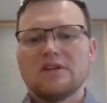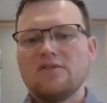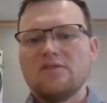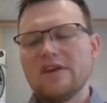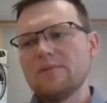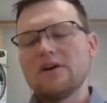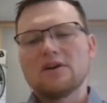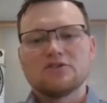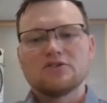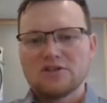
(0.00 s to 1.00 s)
And if you think about
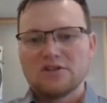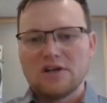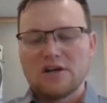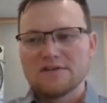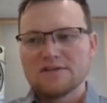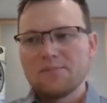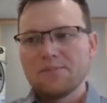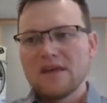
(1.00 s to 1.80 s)
construction costs,